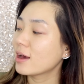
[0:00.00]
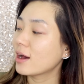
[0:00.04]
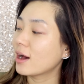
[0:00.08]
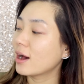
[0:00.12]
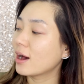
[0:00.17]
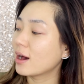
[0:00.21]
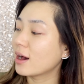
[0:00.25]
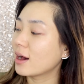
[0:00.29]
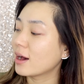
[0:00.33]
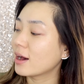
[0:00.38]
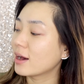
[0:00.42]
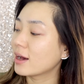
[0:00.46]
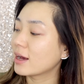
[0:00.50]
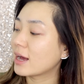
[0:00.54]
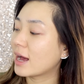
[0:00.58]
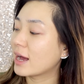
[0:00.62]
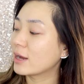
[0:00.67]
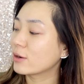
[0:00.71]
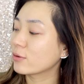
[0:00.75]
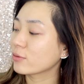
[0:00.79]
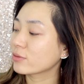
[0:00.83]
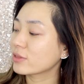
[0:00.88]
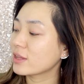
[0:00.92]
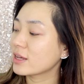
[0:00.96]

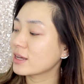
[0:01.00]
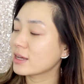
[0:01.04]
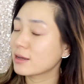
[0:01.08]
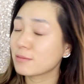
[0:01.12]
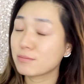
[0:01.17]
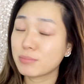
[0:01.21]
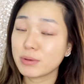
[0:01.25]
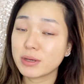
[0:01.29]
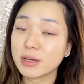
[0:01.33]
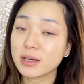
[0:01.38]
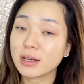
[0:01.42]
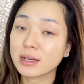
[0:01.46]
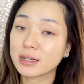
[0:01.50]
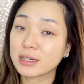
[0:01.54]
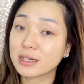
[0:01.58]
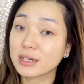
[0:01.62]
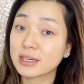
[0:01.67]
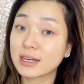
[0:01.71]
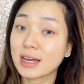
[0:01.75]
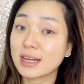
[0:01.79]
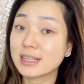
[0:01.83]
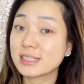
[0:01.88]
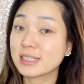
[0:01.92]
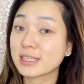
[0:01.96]
I don't think it'd be a
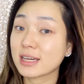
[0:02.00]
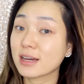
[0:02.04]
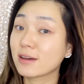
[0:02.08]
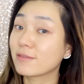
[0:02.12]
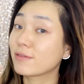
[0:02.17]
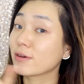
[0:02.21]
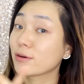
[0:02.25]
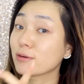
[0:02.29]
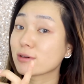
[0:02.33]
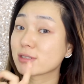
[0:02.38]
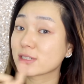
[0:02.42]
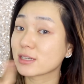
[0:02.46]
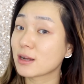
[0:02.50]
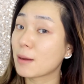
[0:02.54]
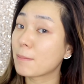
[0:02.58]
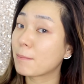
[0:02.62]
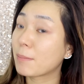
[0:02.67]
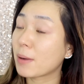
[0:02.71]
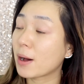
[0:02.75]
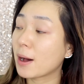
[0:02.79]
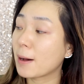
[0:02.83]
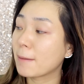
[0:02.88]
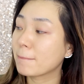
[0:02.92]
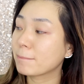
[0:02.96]
good idea if it was in a
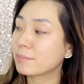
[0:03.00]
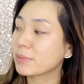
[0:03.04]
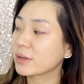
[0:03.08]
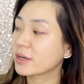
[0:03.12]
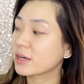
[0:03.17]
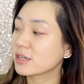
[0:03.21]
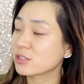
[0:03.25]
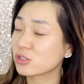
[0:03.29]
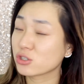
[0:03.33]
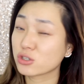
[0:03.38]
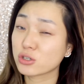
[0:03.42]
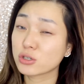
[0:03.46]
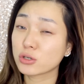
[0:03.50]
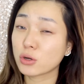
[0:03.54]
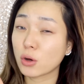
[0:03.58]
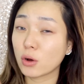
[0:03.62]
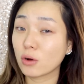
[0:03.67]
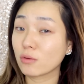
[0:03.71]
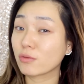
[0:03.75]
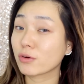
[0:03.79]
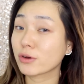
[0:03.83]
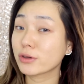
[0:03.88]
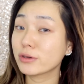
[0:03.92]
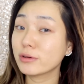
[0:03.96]
pump because you could
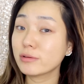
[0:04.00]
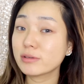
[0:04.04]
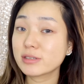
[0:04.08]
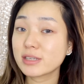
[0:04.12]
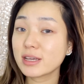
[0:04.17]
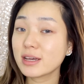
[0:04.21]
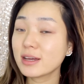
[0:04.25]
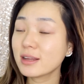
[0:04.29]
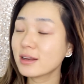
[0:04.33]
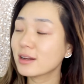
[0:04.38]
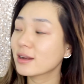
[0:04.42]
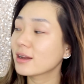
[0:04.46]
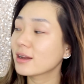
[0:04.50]
overuse it.